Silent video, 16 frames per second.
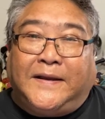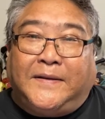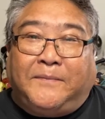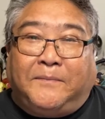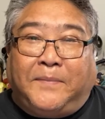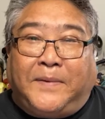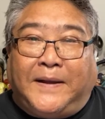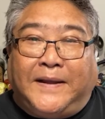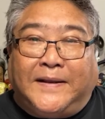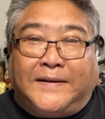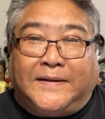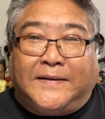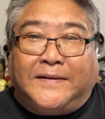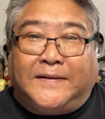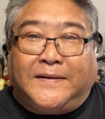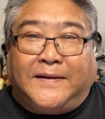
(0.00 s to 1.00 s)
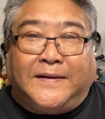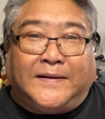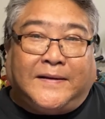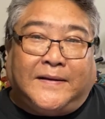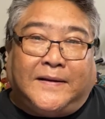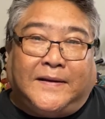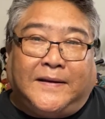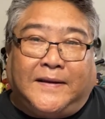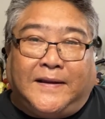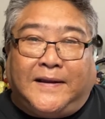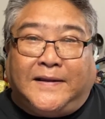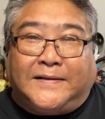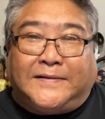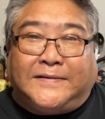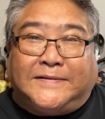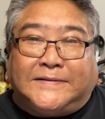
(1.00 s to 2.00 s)
but it
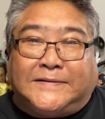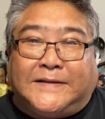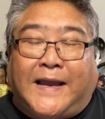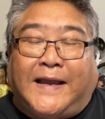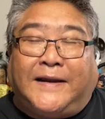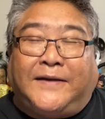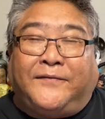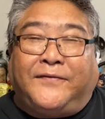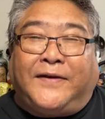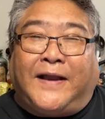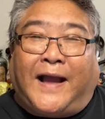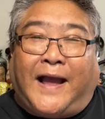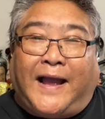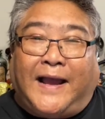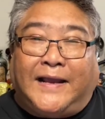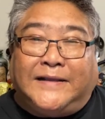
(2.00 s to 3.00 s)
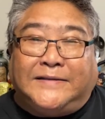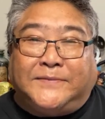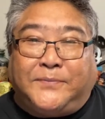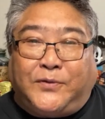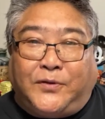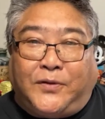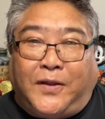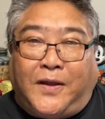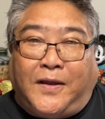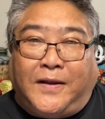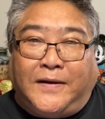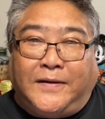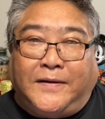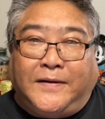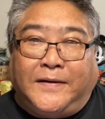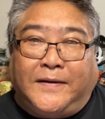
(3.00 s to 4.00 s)
it just kind of guides
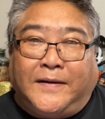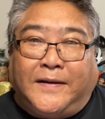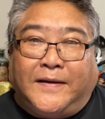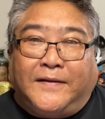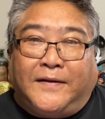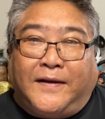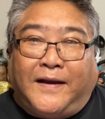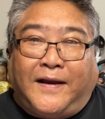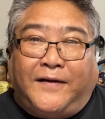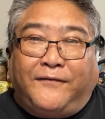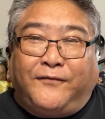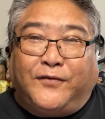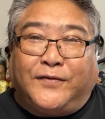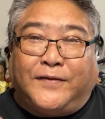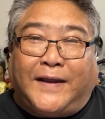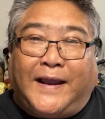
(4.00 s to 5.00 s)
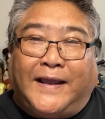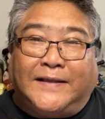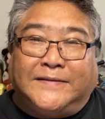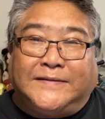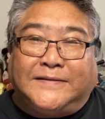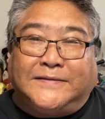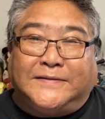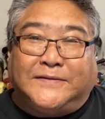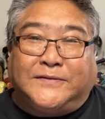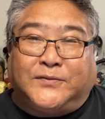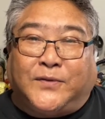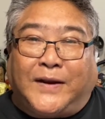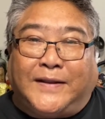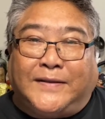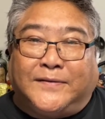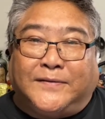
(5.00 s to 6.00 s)
Mulan uh, for the ancestors
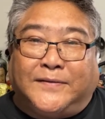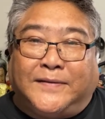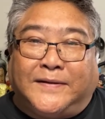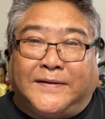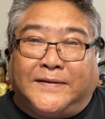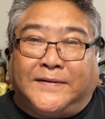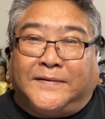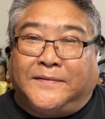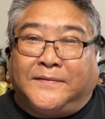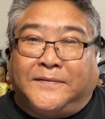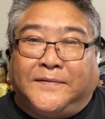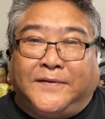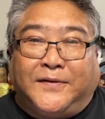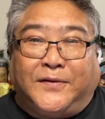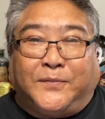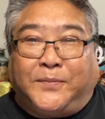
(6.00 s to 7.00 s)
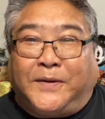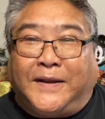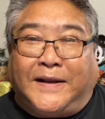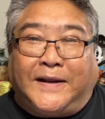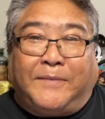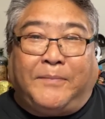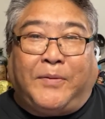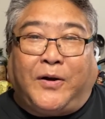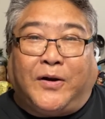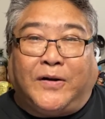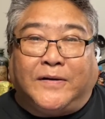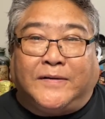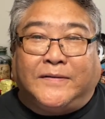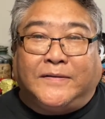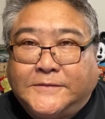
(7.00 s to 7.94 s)
rather than, you know, playing a part.